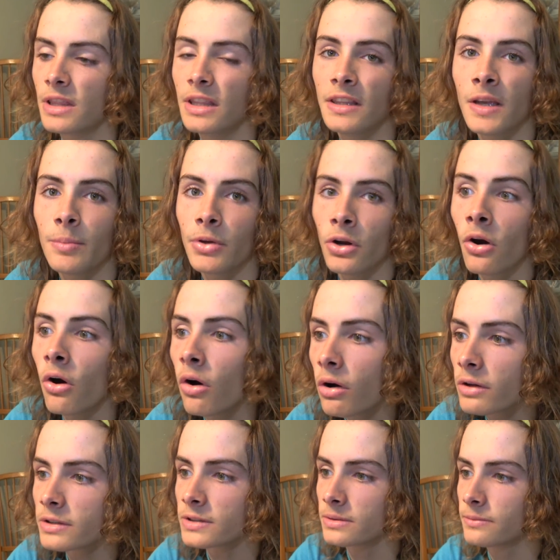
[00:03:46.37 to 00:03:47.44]
I think that'd be
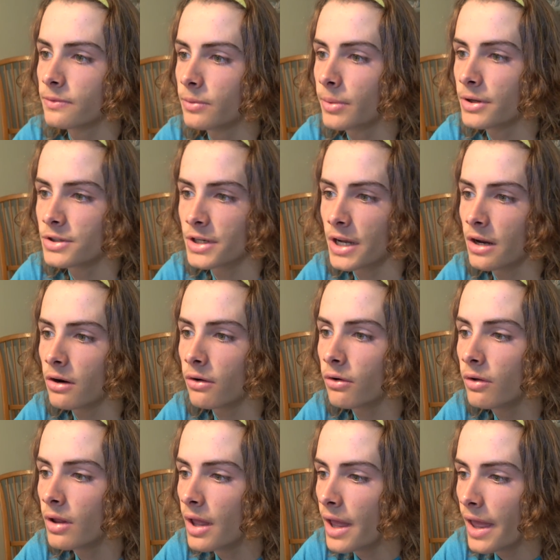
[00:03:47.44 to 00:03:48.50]
awesome for my channel,